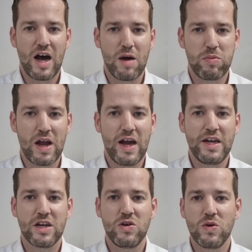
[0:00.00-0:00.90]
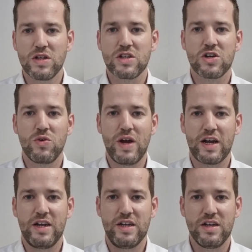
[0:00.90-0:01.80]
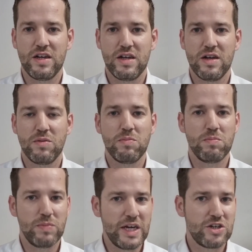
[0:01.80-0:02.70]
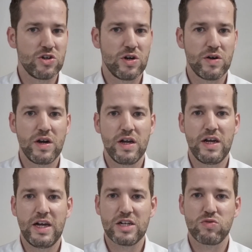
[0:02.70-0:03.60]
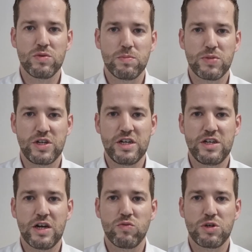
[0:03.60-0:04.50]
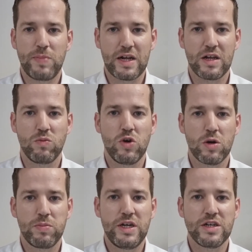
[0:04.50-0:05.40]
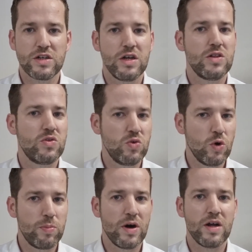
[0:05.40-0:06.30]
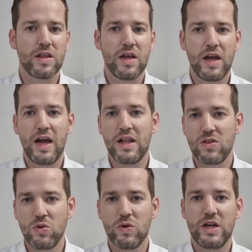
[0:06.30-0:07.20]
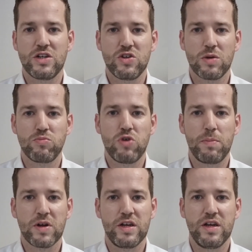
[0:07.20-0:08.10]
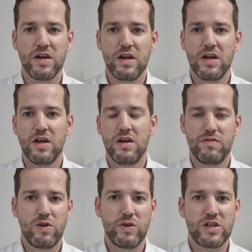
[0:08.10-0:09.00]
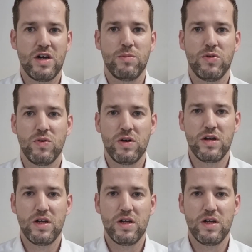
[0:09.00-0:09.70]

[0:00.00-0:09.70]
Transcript: Apply the coolant correctly. Make sure its positioning respecting workpiece, toolpath and tool is done properly. For example,